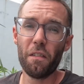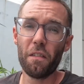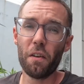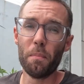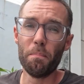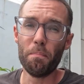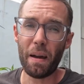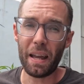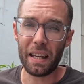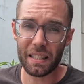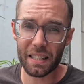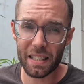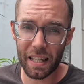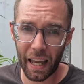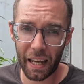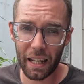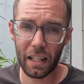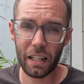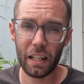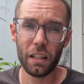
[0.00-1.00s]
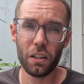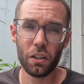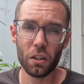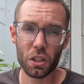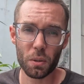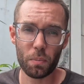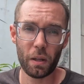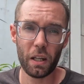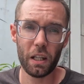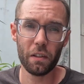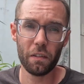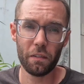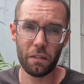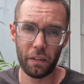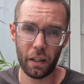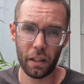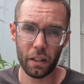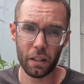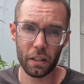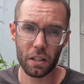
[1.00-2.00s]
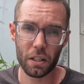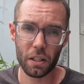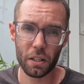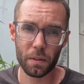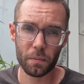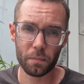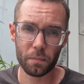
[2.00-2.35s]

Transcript: for maintaining your speed and fitness